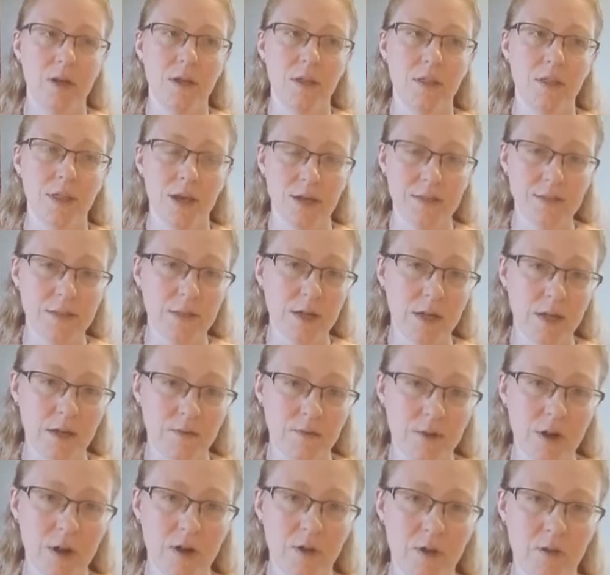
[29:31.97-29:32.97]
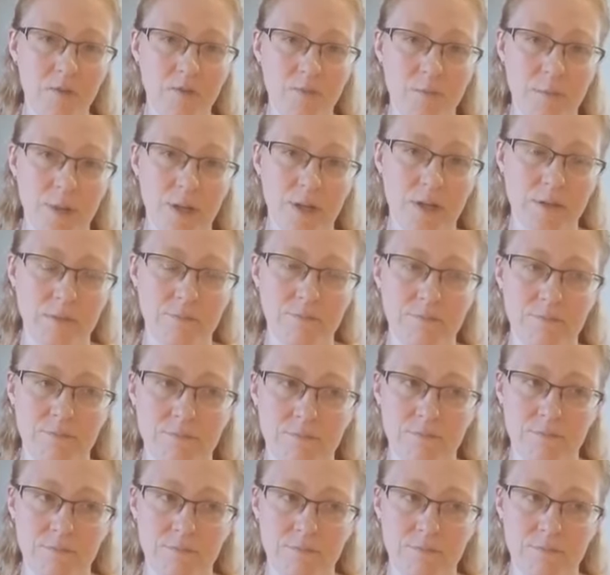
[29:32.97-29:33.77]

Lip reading: That's kind of how I've been